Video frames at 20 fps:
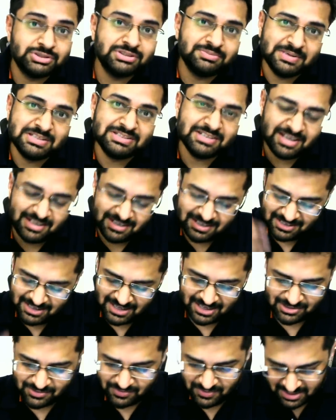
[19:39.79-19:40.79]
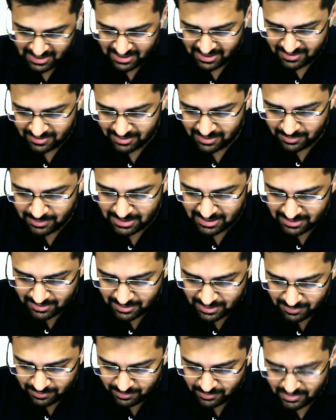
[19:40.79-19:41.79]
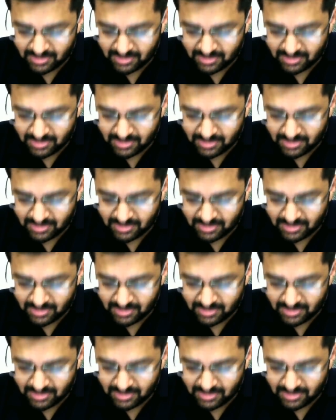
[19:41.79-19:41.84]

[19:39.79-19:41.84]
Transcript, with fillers: be changed next weekend i mean uh,